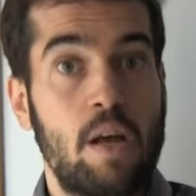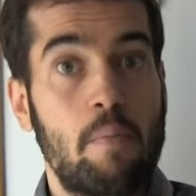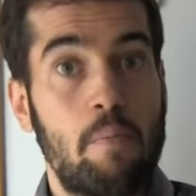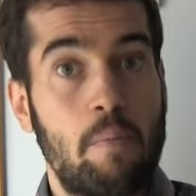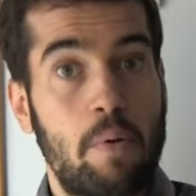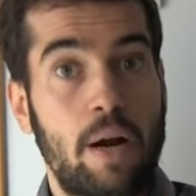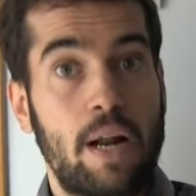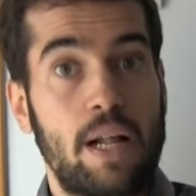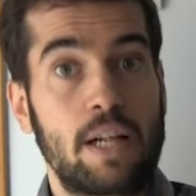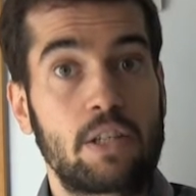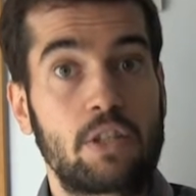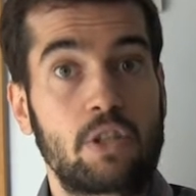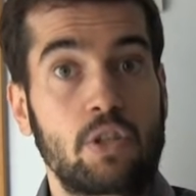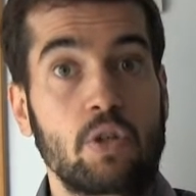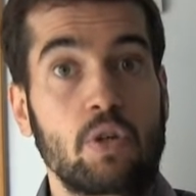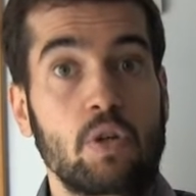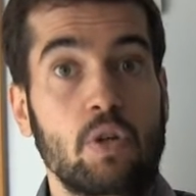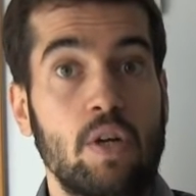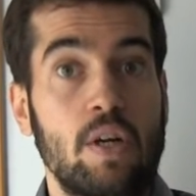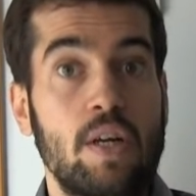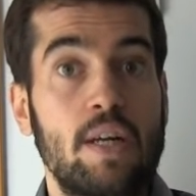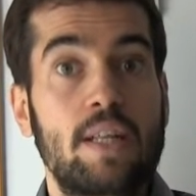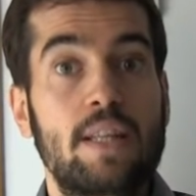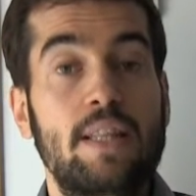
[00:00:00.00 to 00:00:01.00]
But also
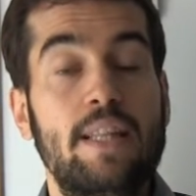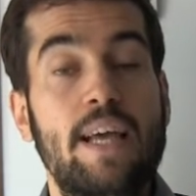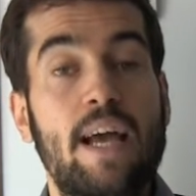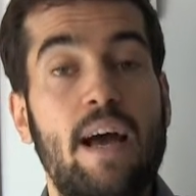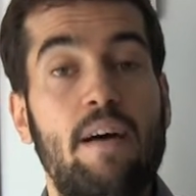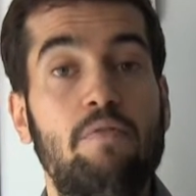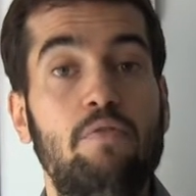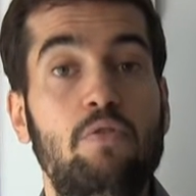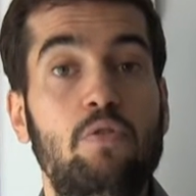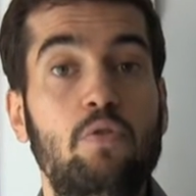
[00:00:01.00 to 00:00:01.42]
they have